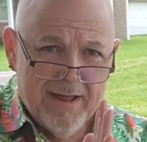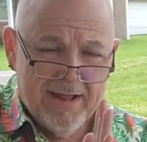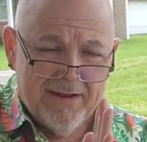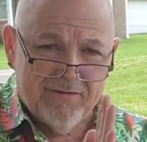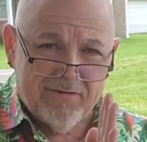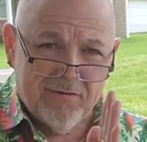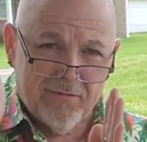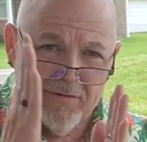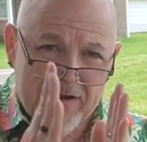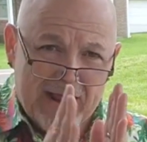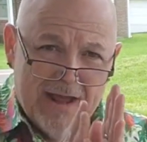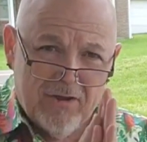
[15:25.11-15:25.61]

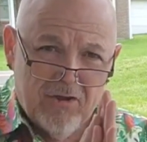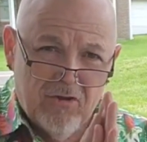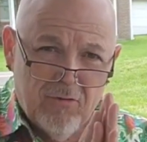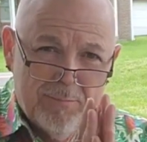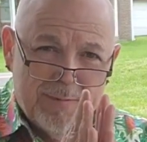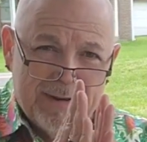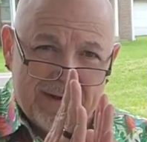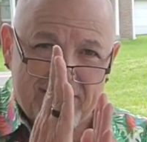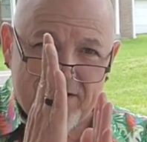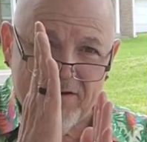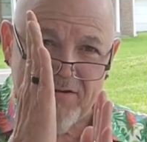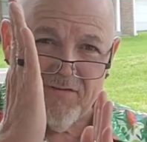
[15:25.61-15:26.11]
And so now
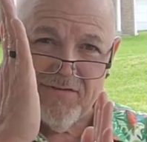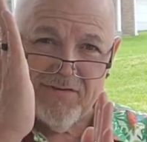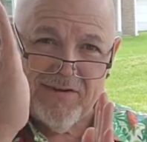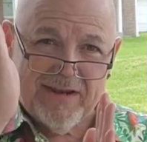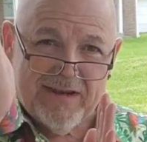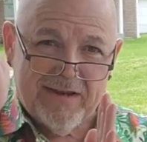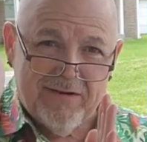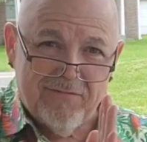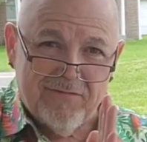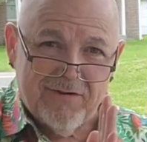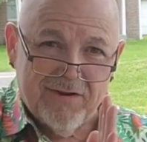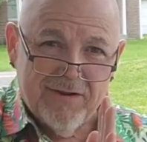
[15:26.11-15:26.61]
you've been
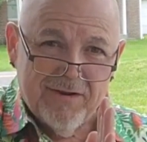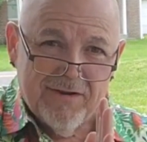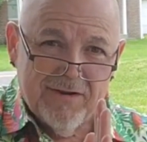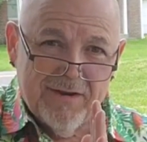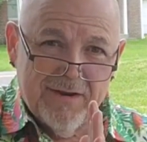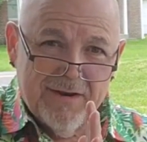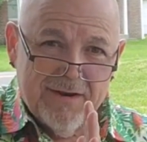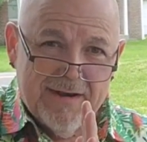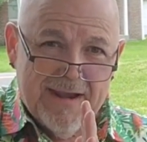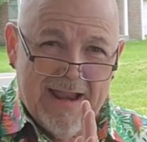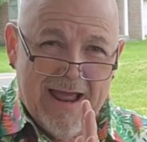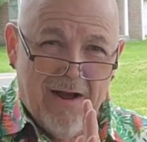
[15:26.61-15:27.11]
deceived.
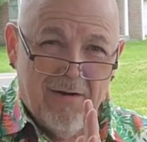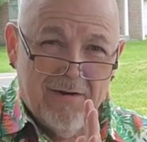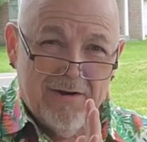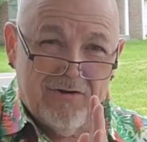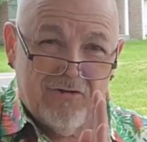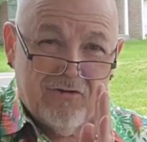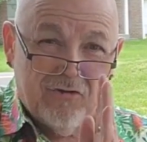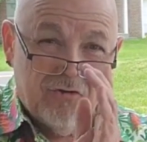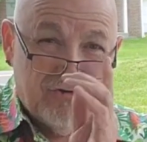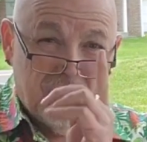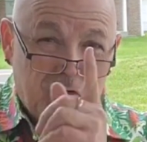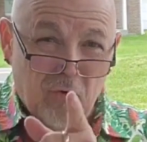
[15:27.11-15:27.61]
Now
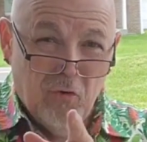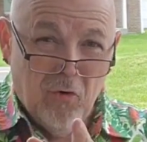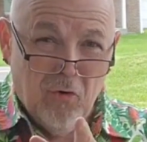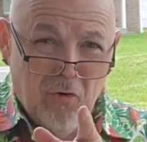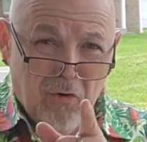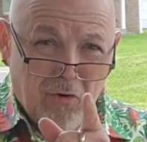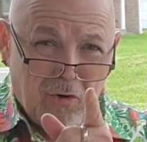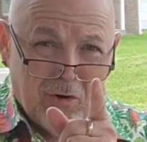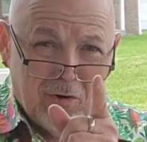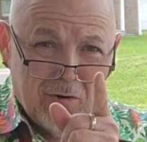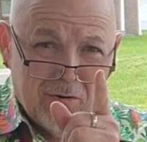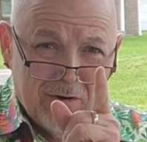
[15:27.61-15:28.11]
it's
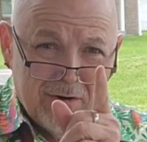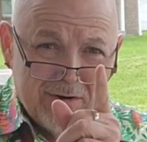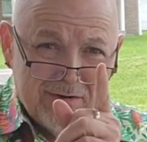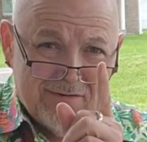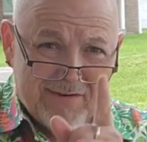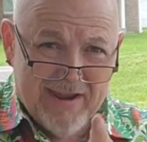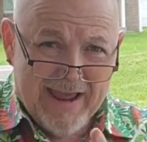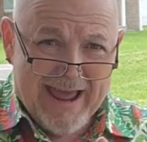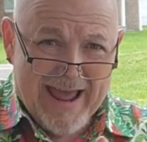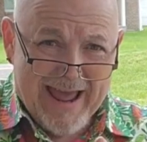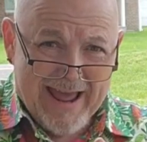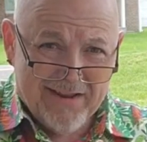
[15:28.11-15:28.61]
your
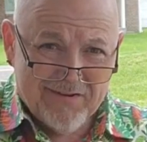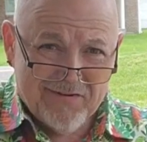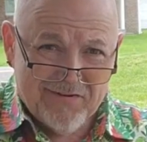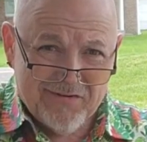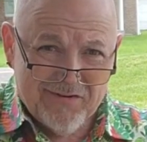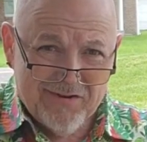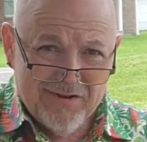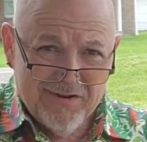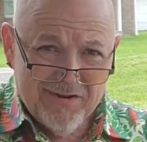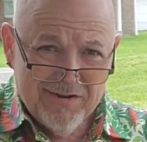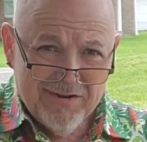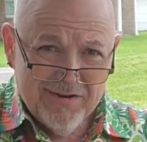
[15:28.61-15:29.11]

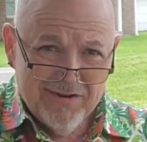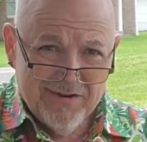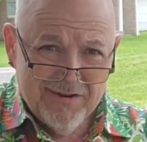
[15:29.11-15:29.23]
task